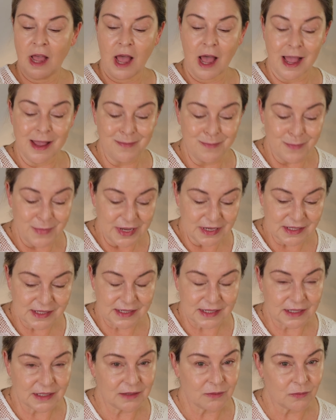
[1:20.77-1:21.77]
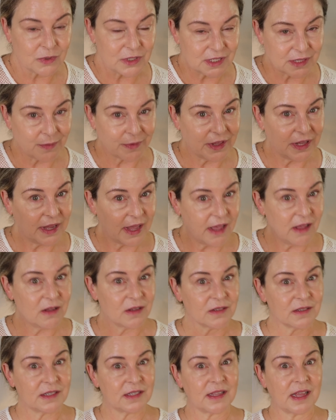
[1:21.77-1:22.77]
I mixed it with something
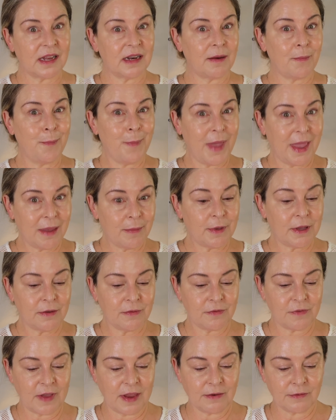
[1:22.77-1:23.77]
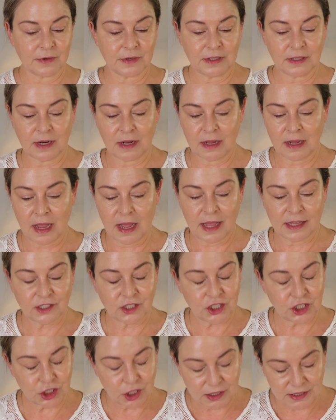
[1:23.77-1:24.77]
else that may be a favorite. I
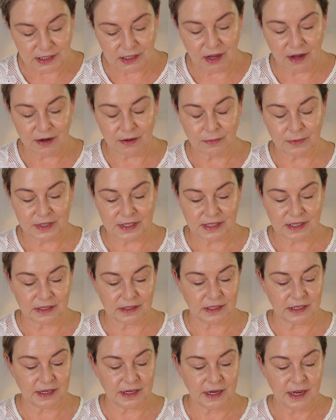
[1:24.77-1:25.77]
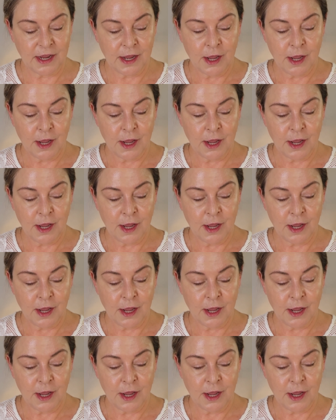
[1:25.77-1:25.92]
just got it recently,